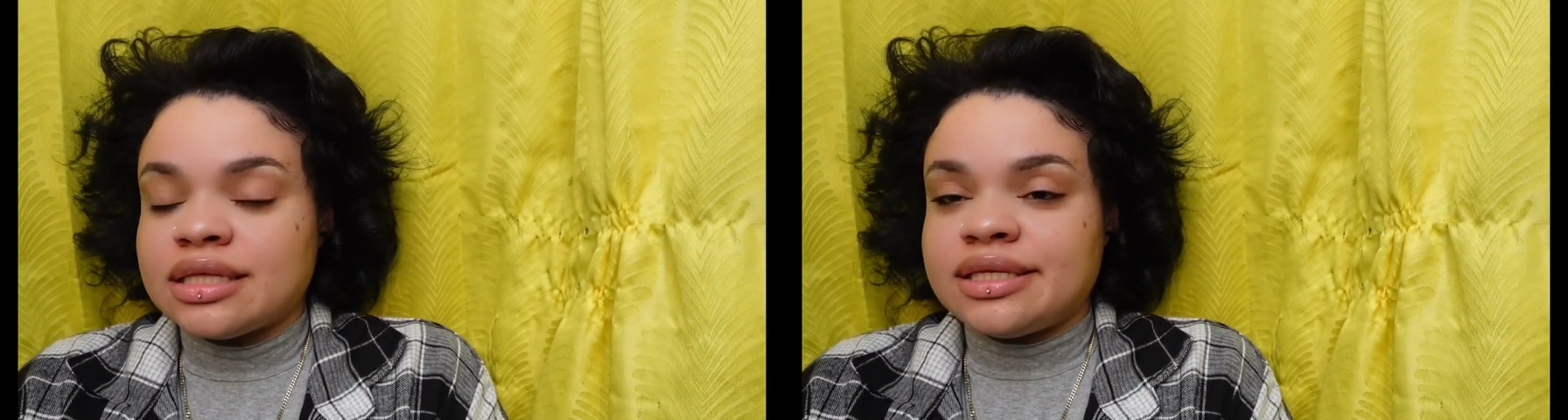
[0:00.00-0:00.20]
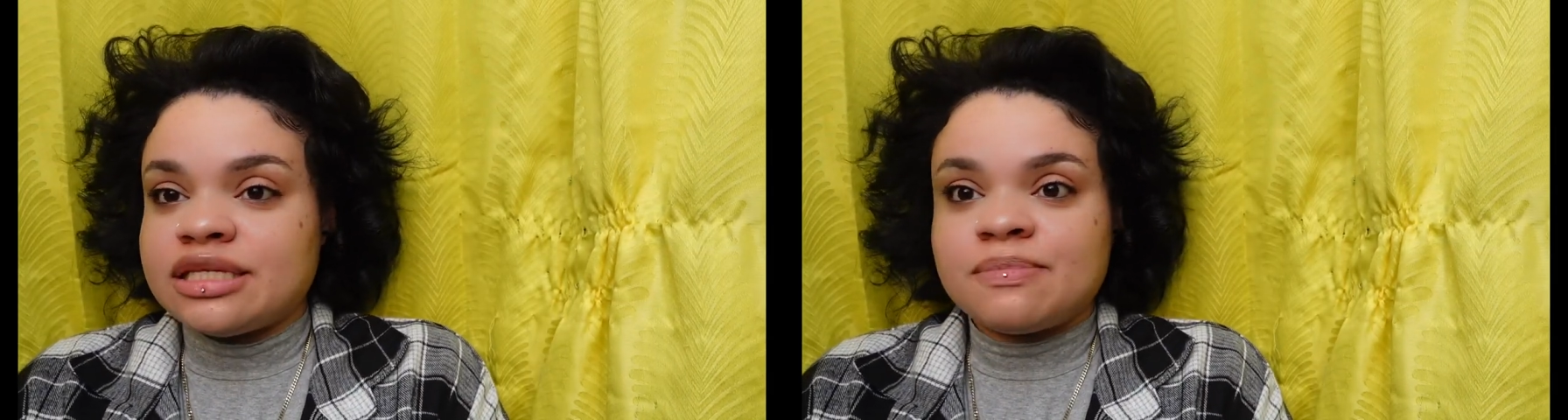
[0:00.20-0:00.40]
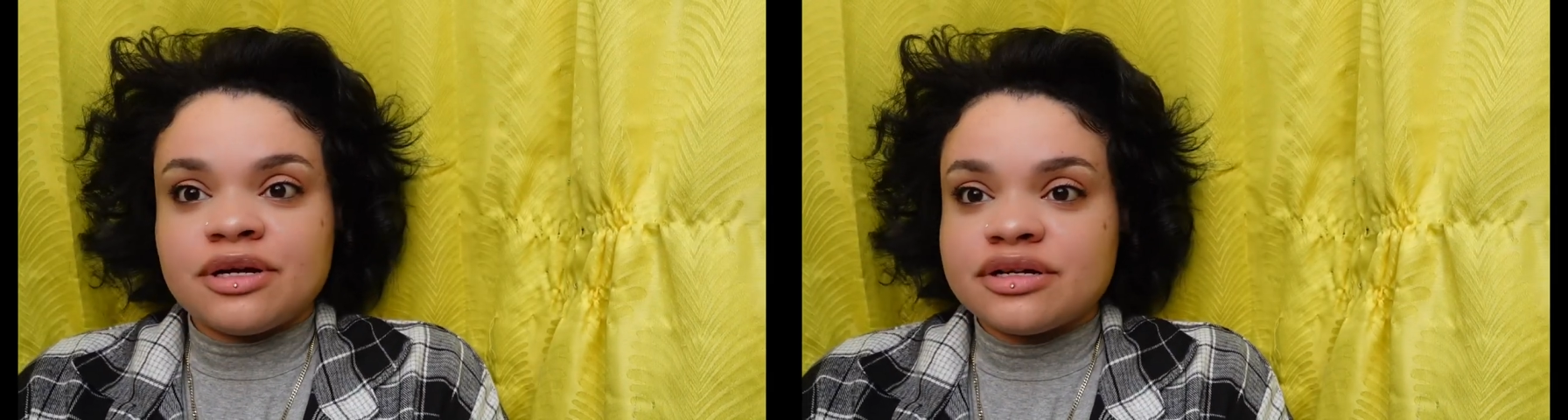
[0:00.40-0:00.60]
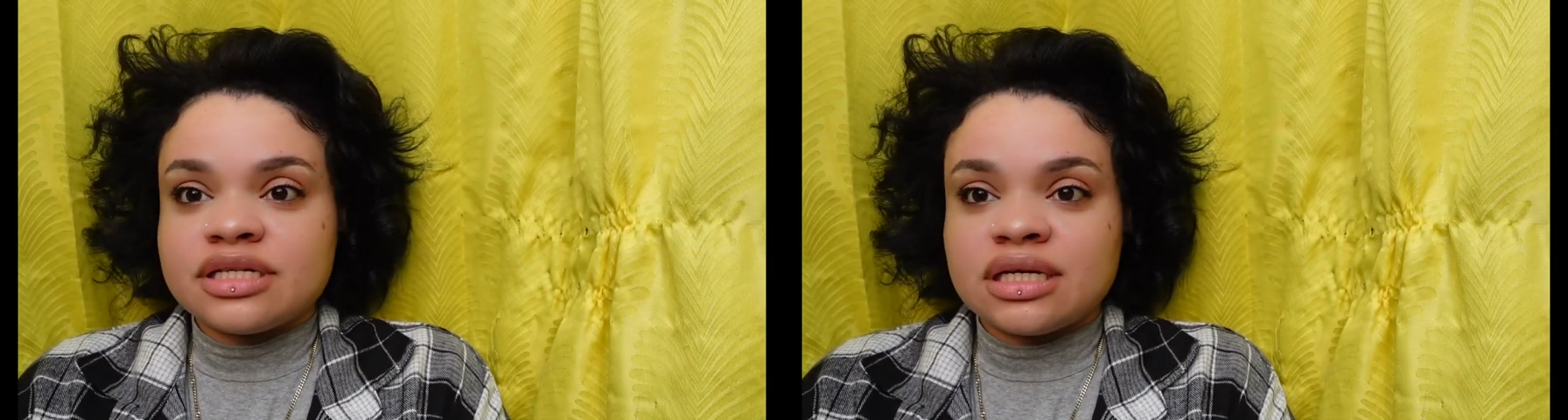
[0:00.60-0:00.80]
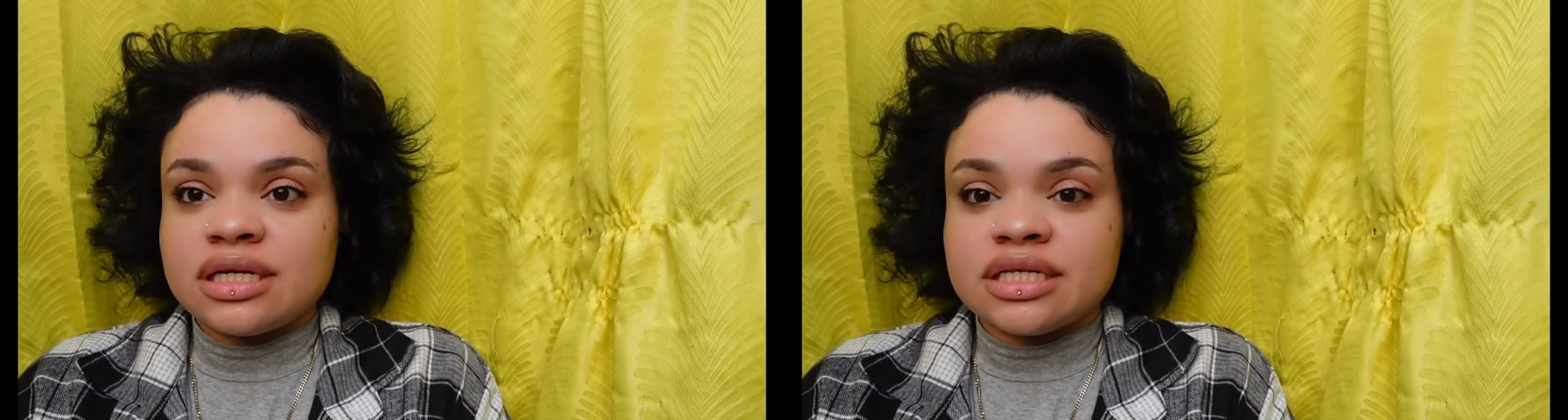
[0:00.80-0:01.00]
This
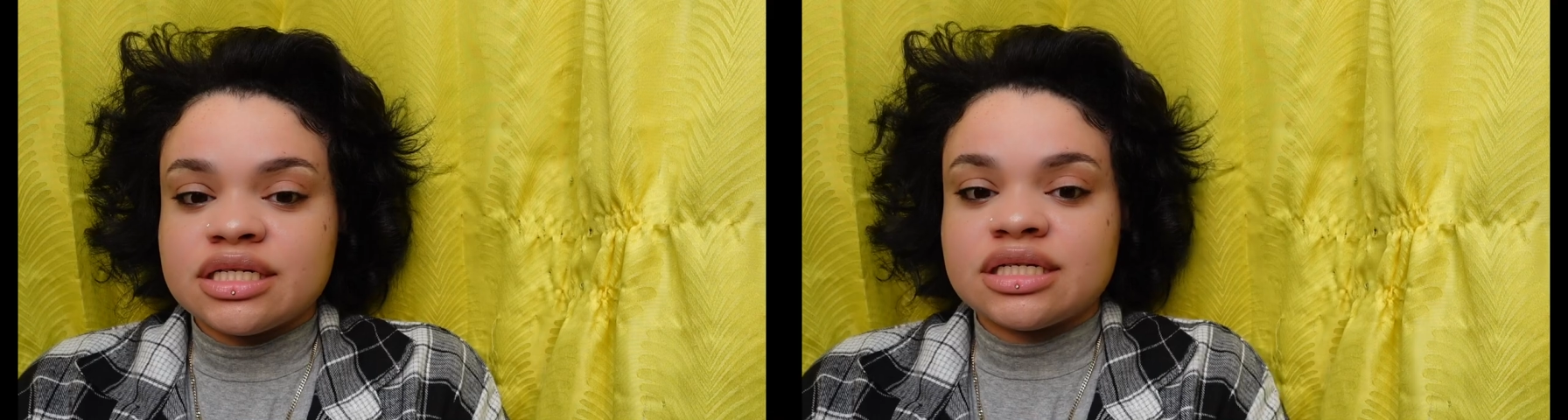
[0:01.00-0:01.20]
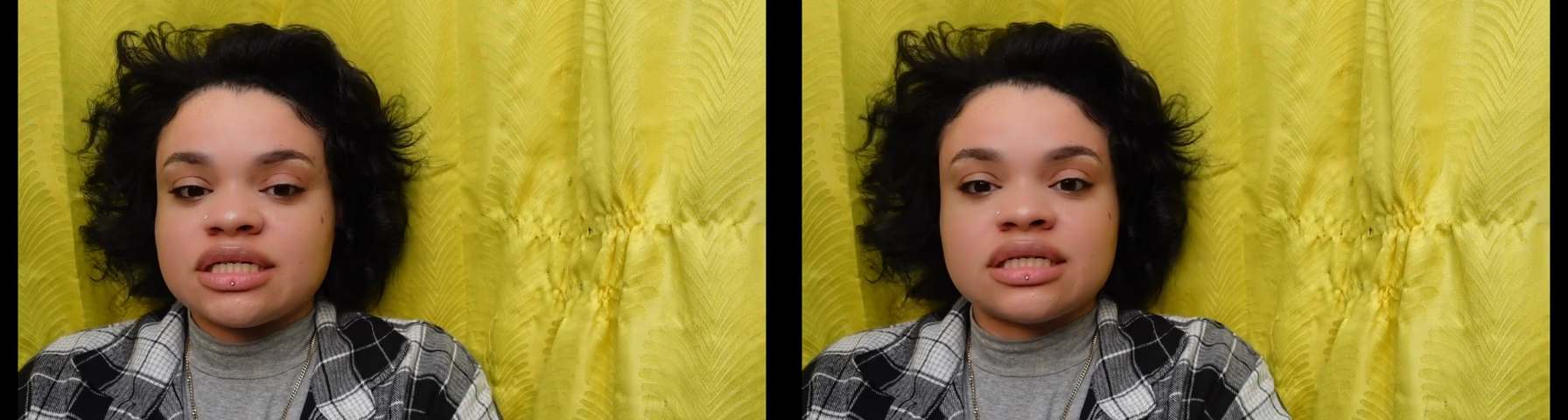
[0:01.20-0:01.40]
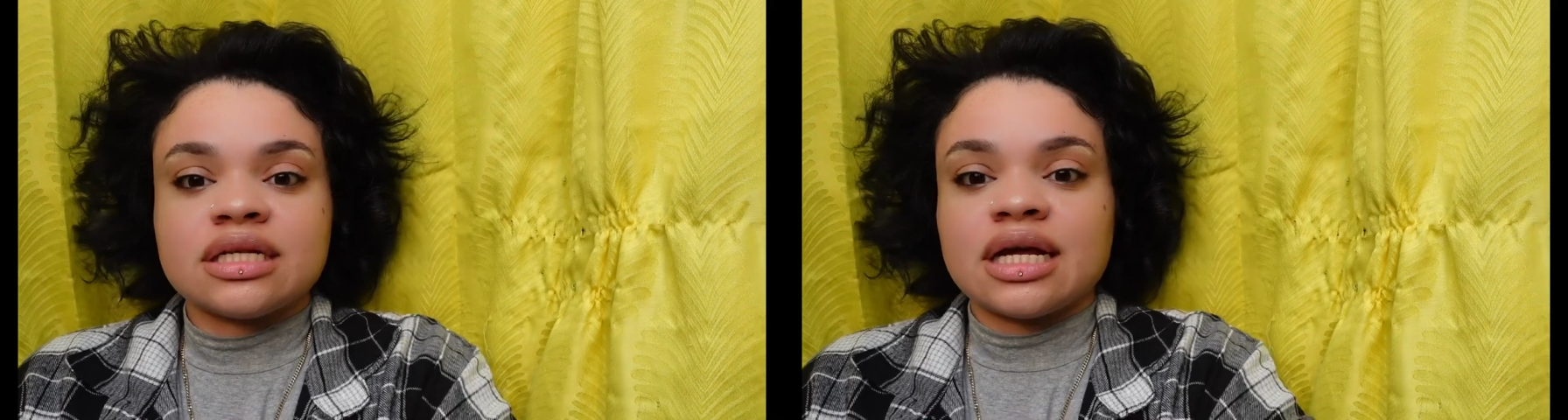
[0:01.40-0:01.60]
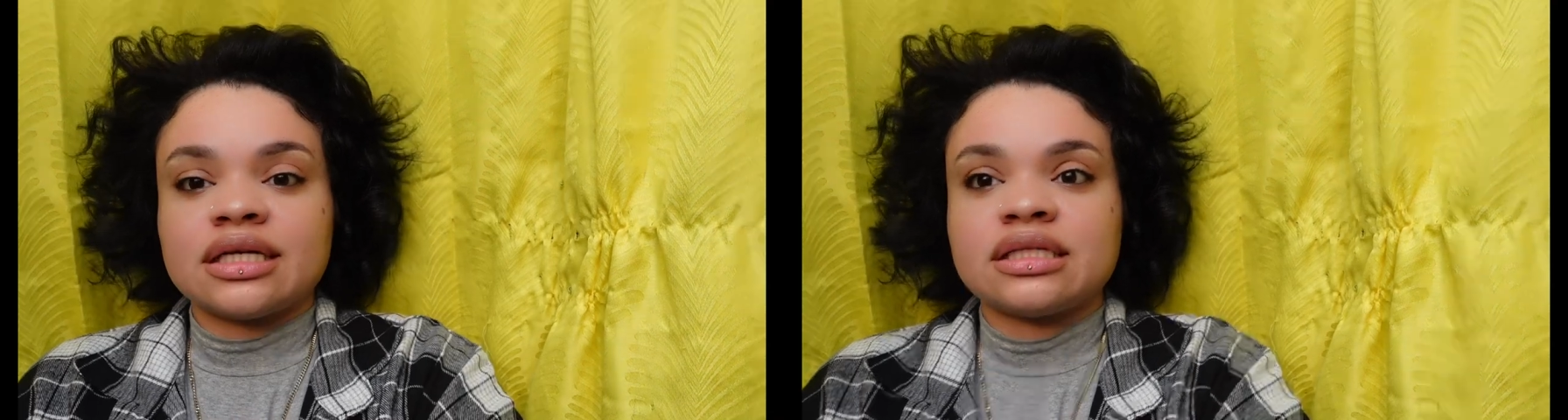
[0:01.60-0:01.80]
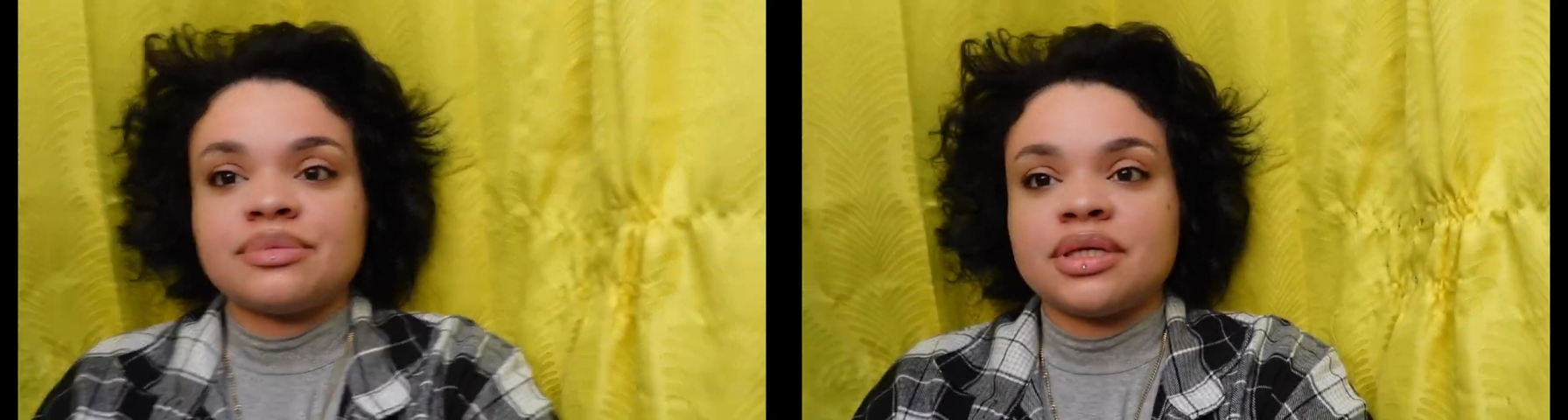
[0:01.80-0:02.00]
piercing is just
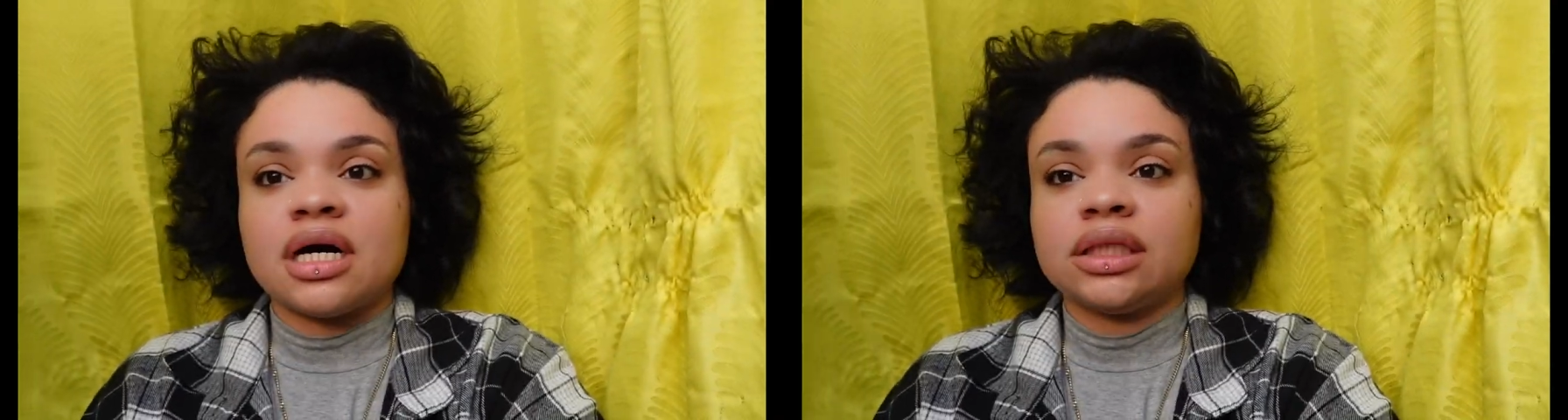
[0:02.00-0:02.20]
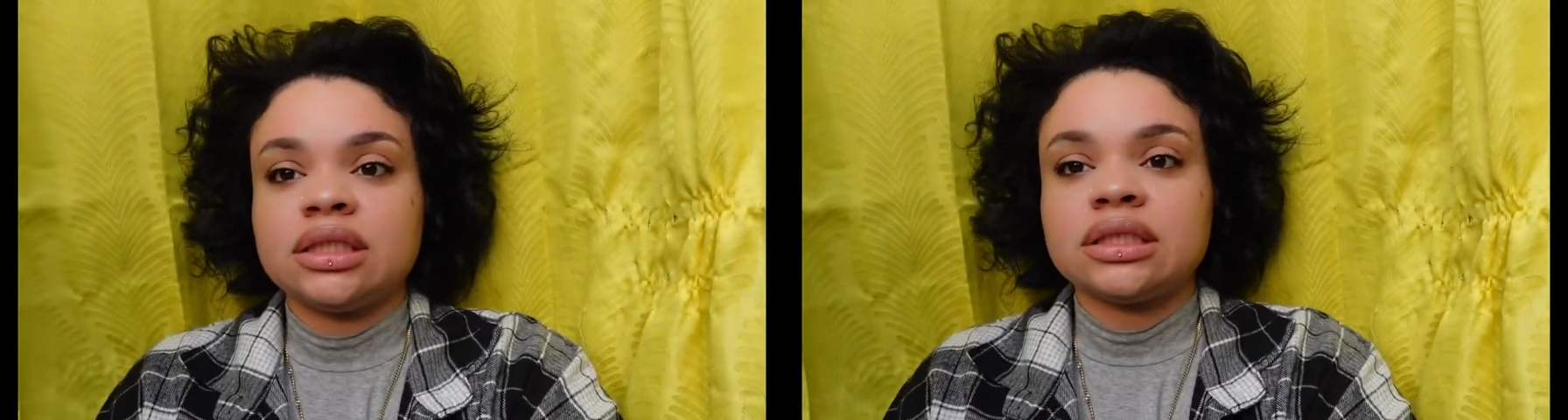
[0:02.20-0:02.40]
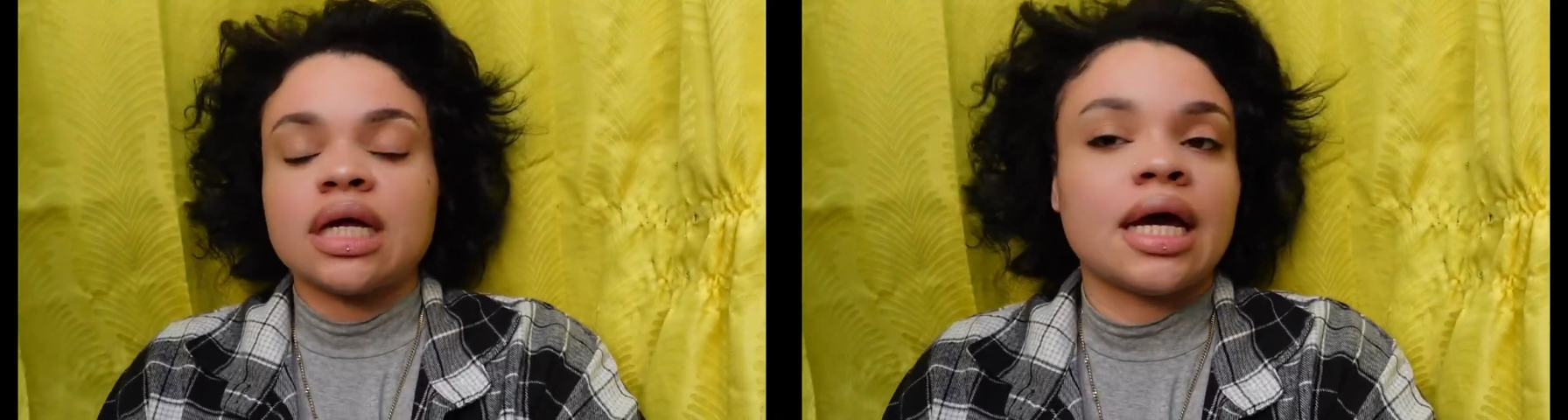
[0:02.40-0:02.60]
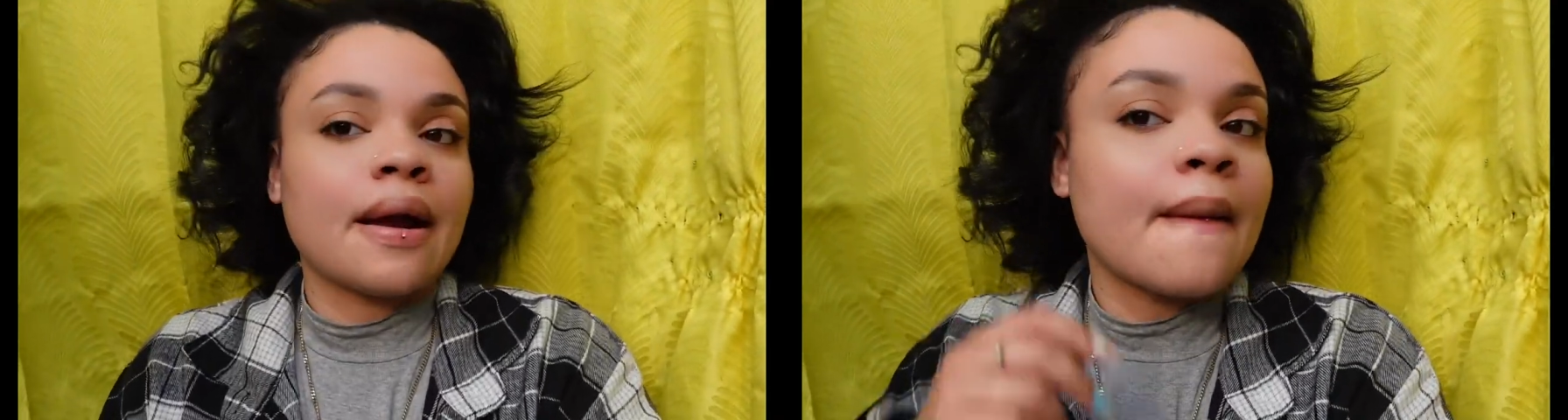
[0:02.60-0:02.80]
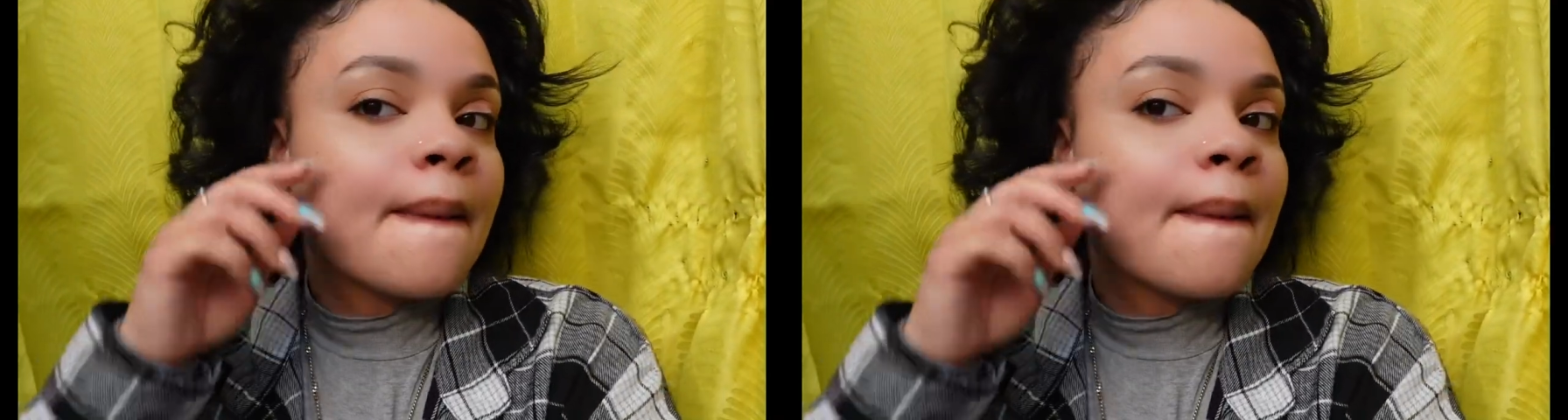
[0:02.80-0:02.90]
like, to be honest, like,